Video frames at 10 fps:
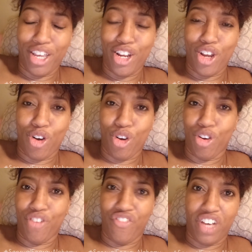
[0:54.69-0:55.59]
You know,
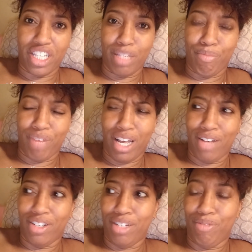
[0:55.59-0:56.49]
her and Foxy
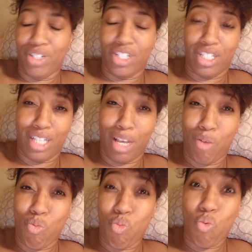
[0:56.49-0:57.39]
Brown, and it was just like,
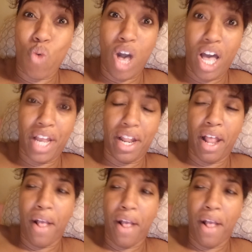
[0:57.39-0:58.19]
what